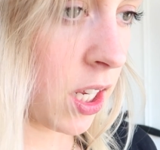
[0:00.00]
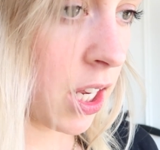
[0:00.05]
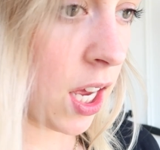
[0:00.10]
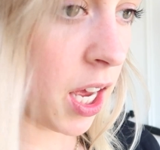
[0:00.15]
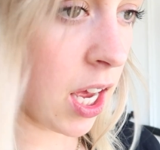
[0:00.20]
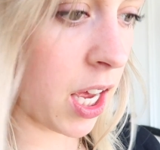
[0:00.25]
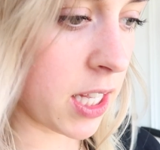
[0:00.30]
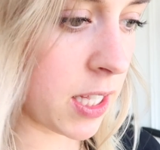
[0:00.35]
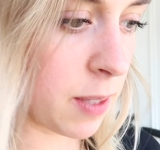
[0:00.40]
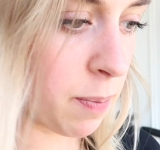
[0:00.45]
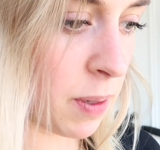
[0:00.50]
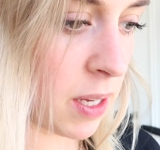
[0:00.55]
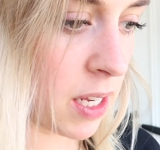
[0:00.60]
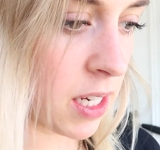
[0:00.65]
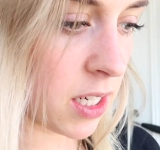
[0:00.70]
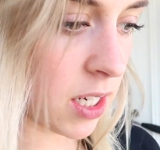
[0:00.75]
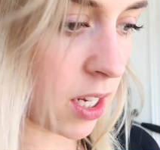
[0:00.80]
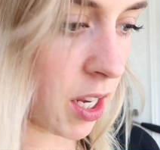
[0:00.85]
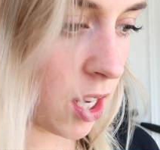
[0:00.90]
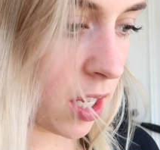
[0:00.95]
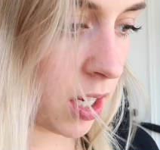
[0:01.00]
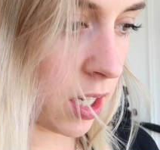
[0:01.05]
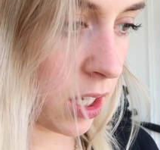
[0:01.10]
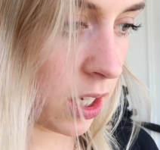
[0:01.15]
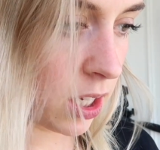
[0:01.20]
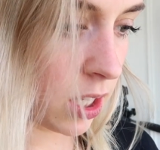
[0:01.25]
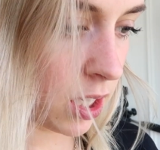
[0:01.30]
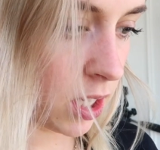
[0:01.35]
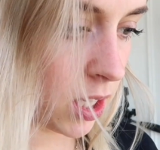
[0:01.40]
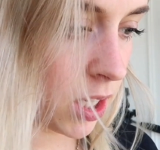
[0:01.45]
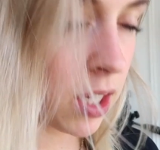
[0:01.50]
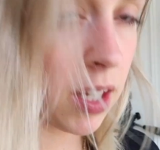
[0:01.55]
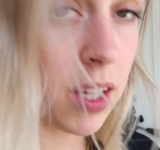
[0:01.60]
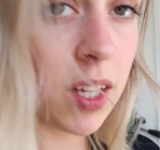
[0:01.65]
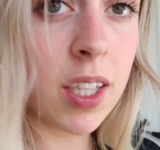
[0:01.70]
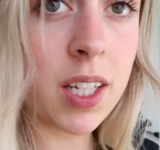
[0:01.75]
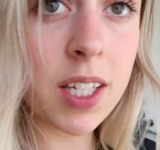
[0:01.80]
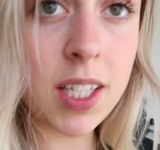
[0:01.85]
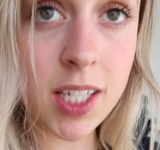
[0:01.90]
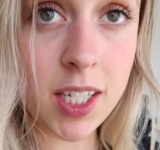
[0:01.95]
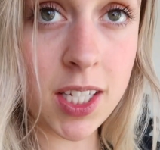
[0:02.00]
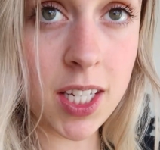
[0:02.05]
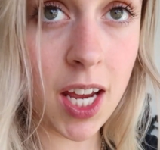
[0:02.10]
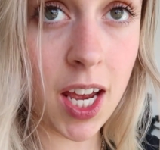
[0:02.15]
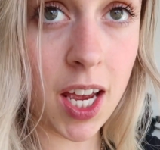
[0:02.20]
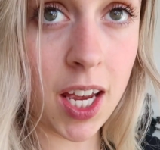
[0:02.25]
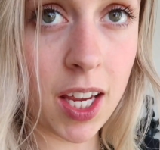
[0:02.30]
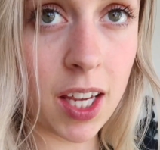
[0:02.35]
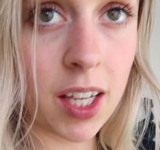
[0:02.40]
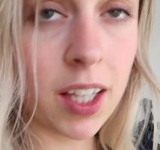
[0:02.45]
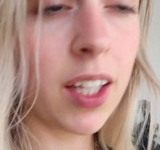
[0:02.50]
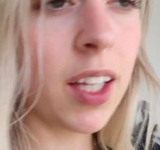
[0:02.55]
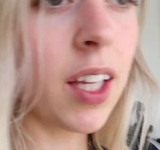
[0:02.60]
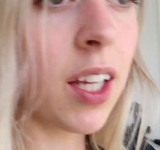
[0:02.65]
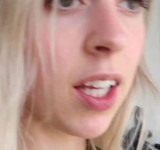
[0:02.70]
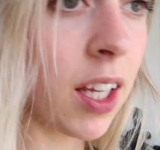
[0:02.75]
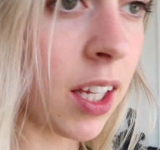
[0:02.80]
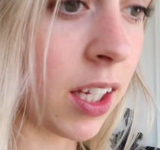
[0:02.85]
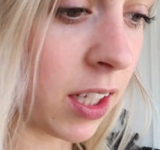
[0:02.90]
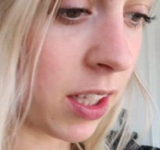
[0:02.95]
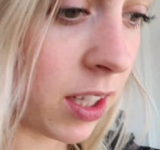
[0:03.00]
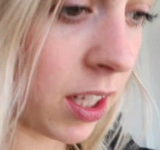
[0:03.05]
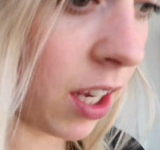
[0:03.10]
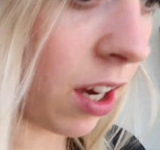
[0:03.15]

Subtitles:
has been done today in the